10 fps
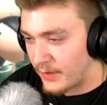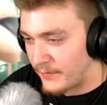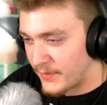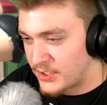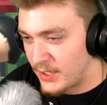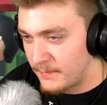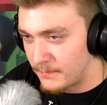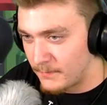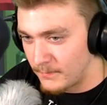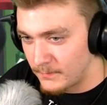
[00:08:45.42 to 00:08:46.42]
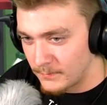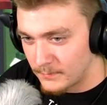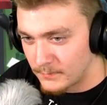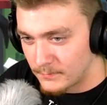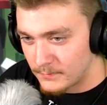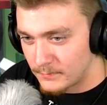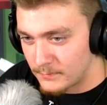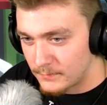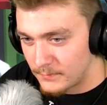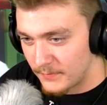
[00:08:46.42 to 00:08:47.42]
ready for the shit?
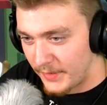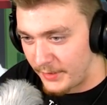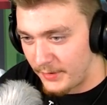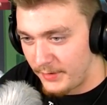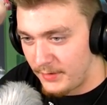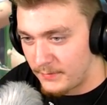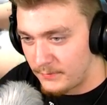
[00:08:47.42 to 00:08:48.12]
Literally.